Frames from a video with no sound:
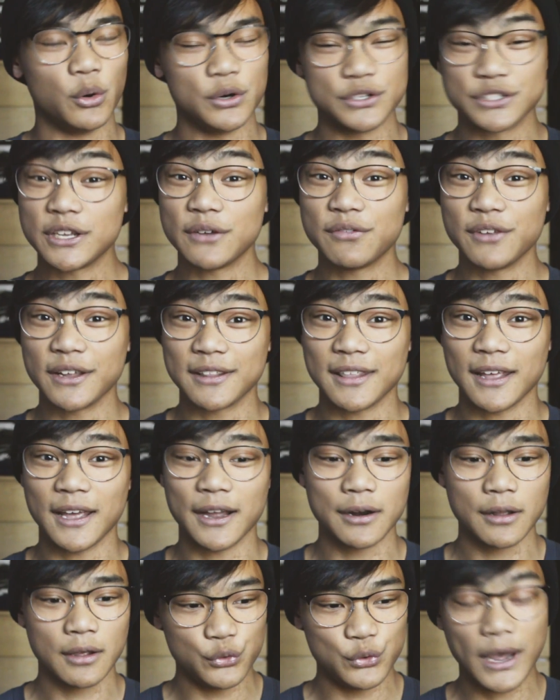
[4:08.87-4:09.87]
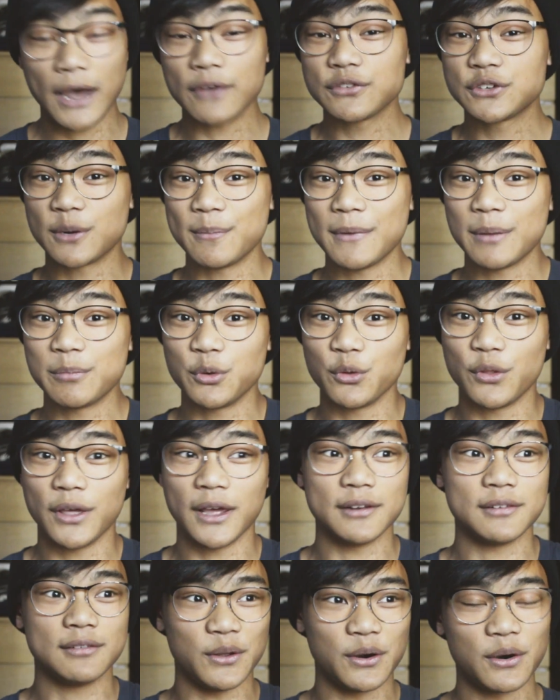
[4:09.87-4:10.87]
or stuff like that, you have to remember
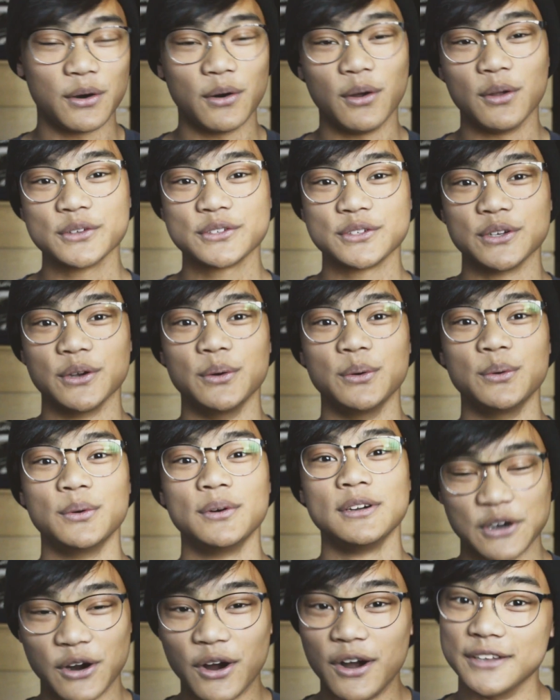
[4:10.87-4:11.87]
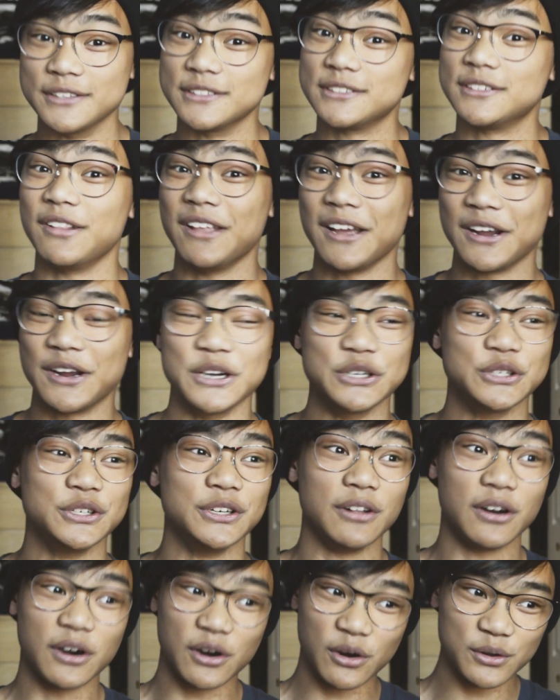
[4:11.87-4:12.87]
that there are also cons to that
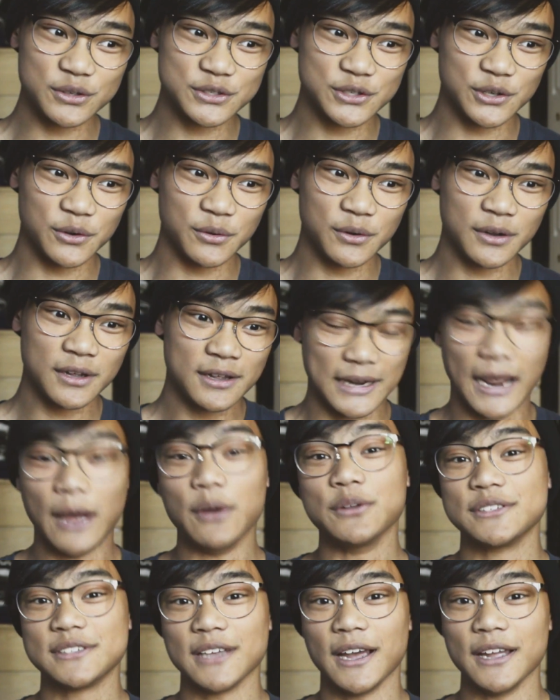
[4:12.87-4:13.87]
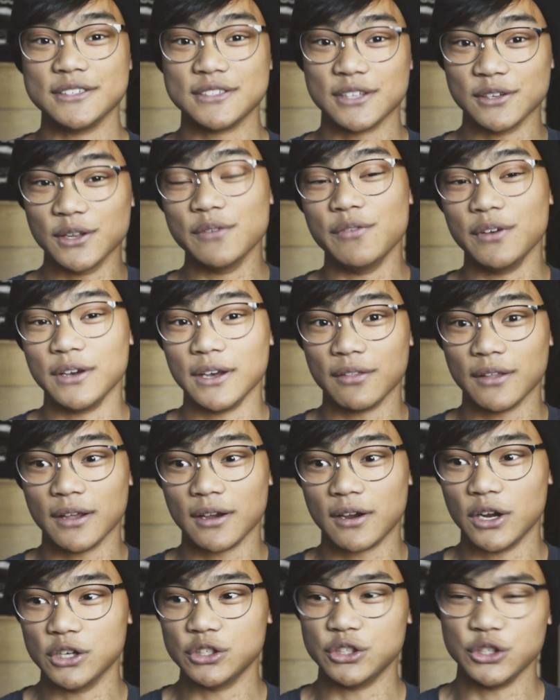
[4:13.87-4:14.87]
country. There are also downsides to living in
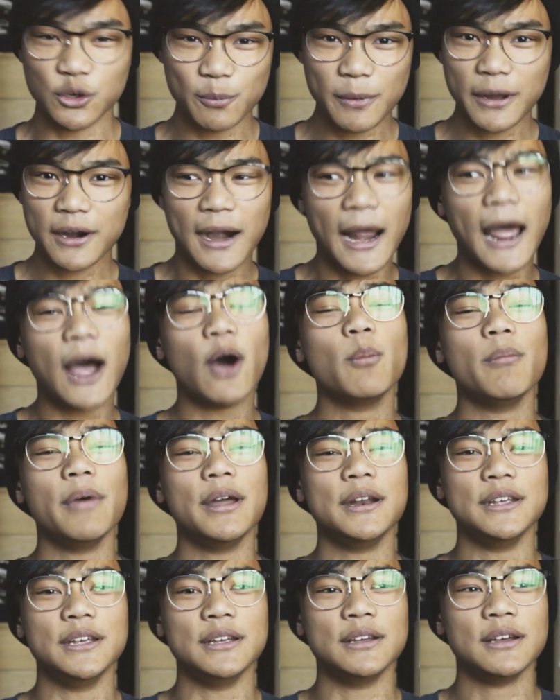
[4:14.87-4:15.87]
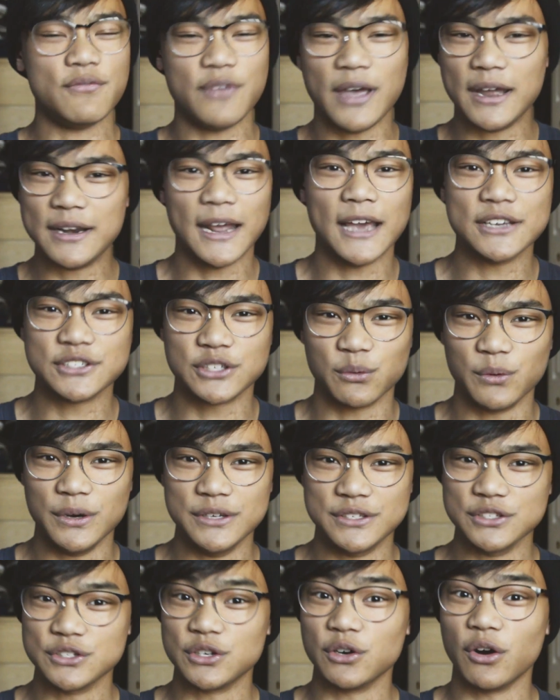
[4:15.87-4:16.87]
that country. No matter how many fantastic
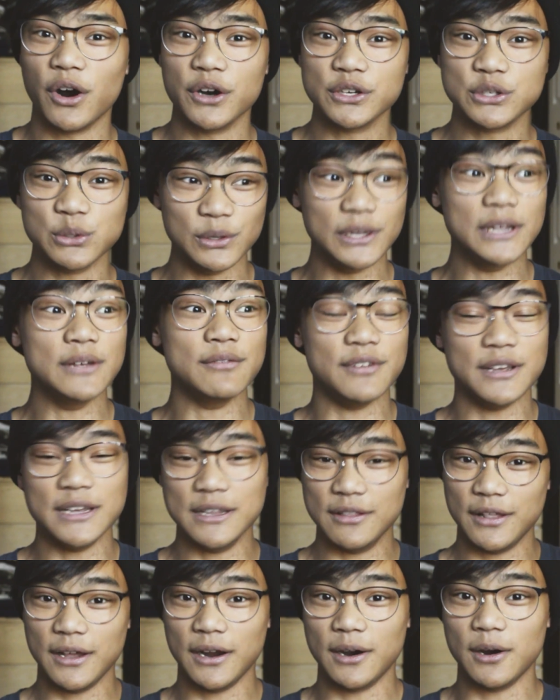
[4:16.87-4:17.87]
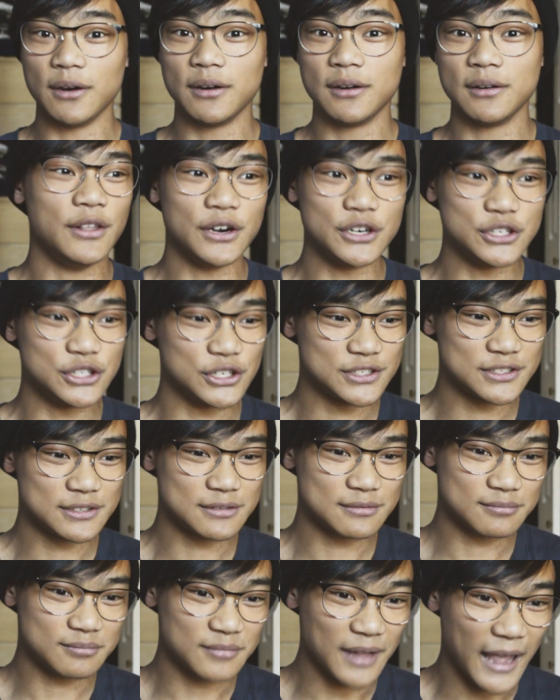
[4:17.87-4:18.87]
reasons there are to live in there
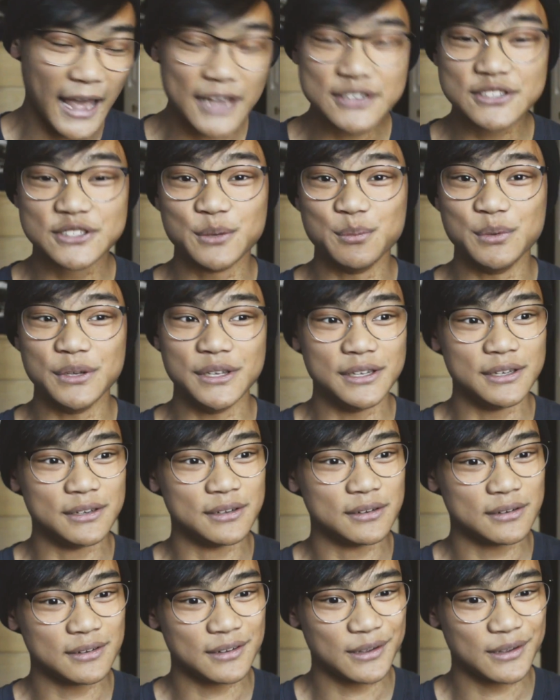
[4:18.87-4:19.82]
just has to be